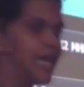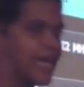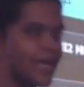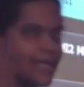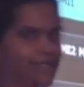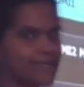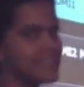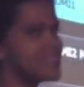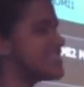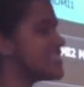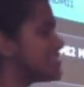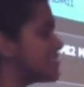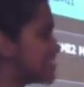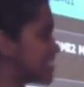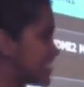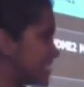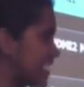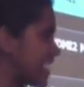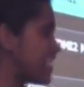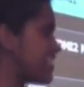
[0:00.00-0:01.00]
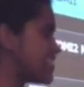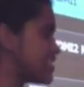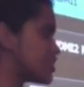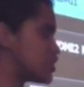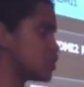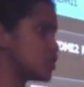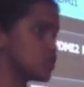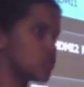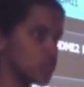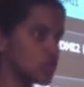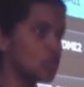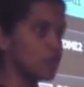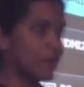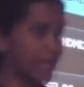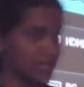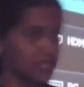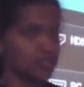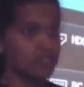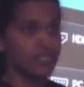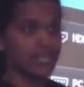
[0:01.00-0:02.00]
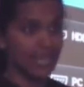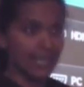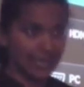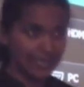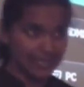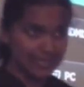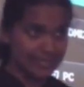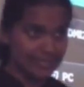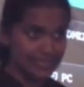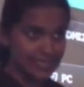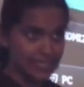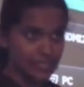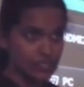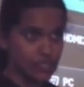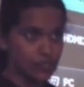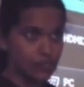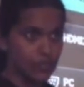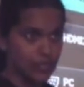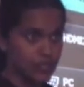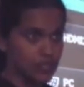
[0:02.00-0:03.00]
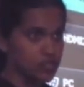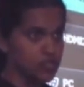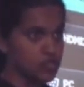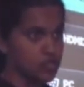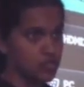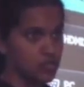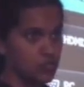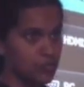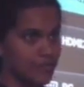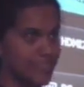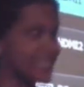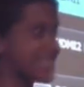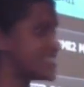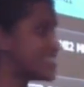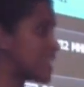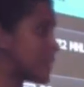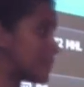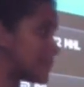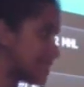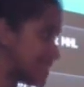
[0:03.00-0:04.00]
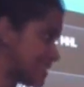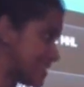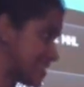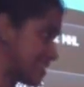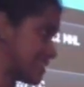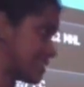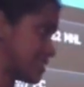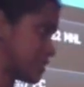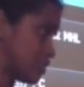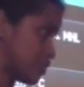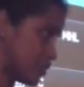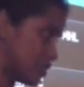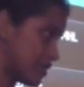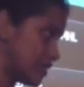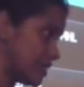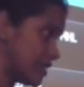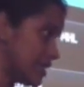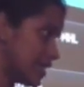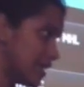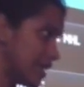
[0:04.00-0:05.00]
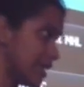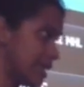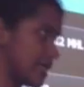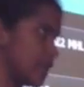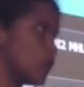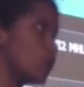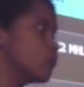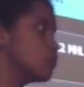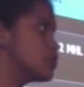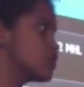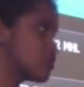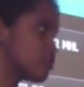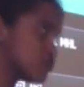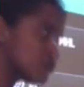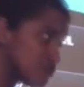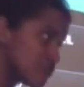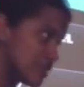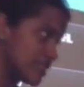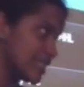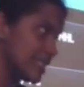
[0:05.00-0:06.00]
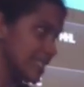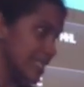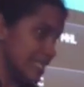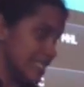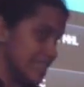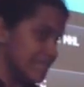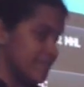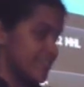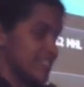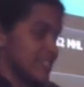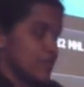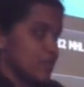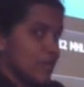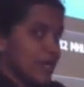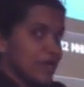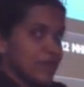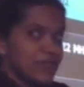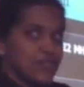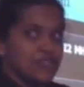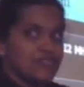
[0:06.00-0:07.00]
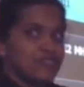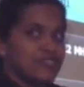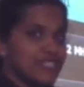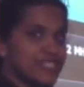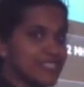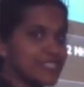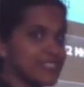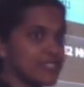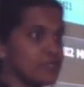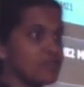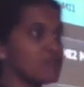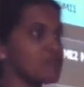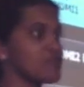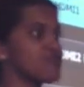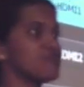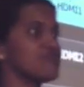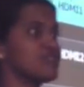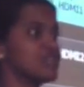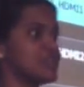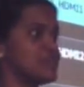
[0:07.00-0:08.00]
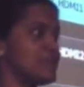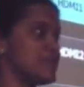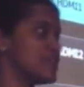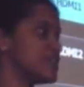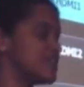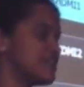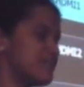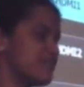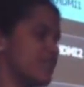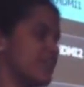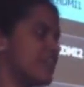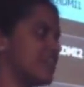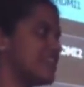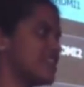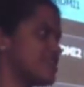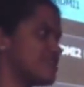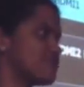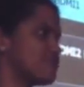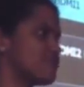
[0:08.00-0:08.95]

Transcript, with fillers: And this year again, it's going to go back to the heartlands, so we're going to be attending Tampines this year in an old school. The reason why we're doing this as an old school is because the fair has